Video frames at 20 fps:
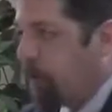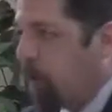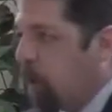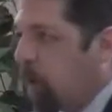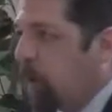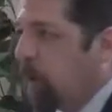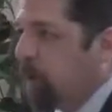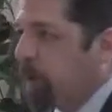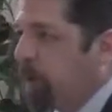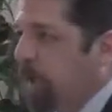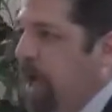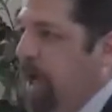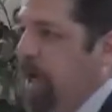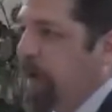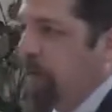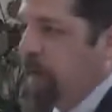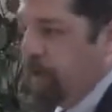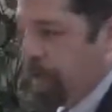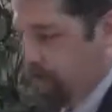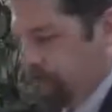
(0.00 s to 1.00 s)
Mueller's
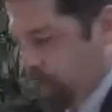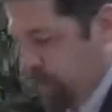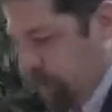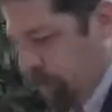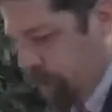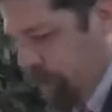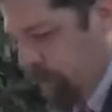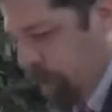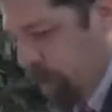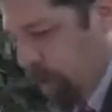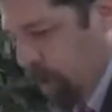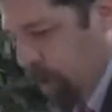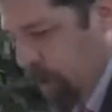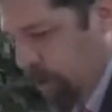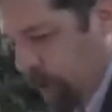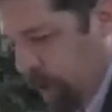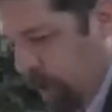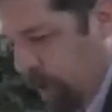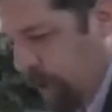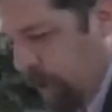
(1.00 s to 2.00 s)
getting this
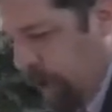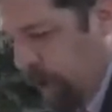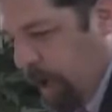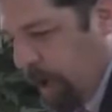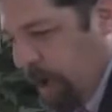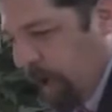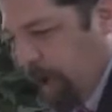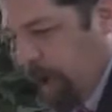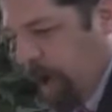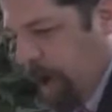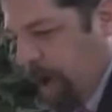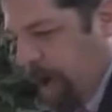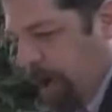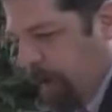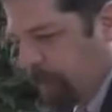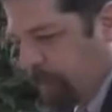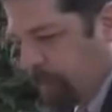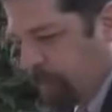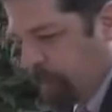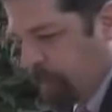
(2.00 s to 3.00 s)
notion
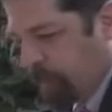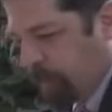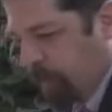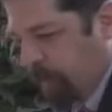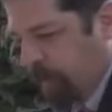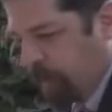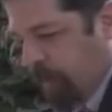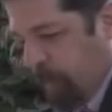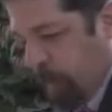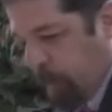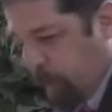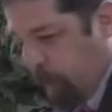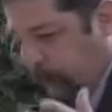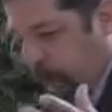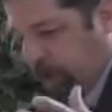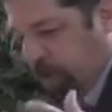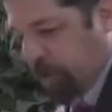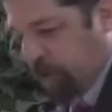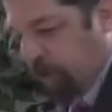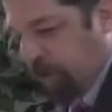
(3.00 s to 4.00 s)
from the
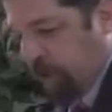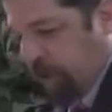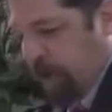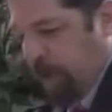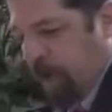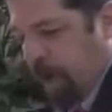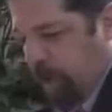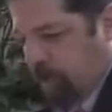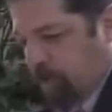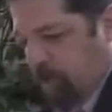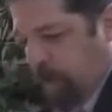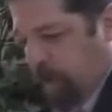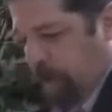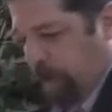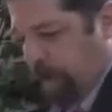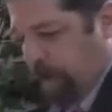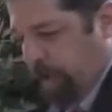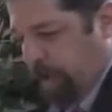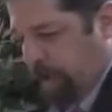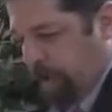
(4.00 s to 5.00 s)
Protestant Orthodox
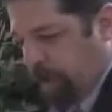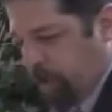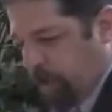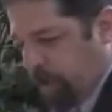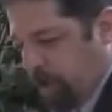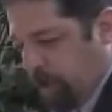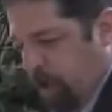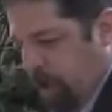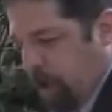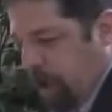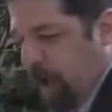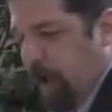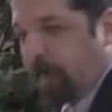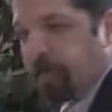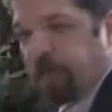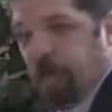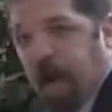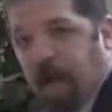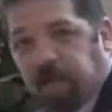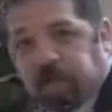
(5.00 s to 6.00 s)
period at least,
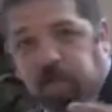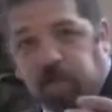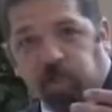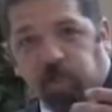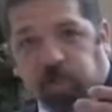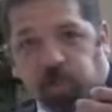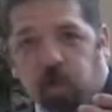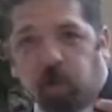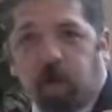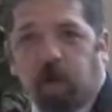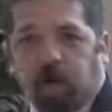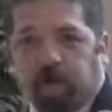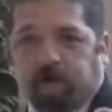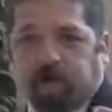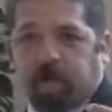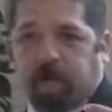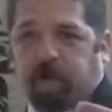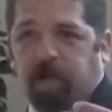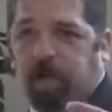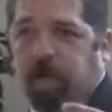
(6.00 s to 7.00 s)
Francis
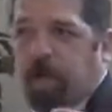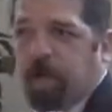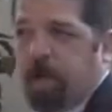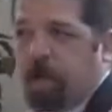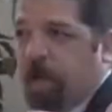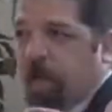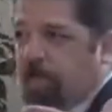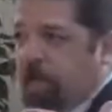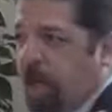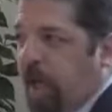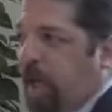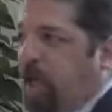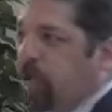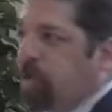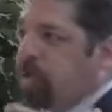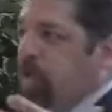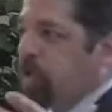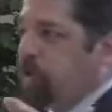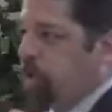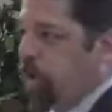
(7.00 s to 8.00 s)
Turretin, in his
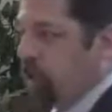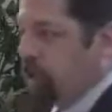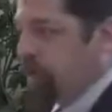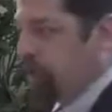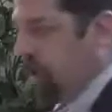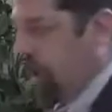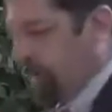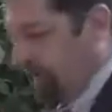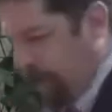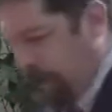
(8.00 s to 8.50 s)
Institutes of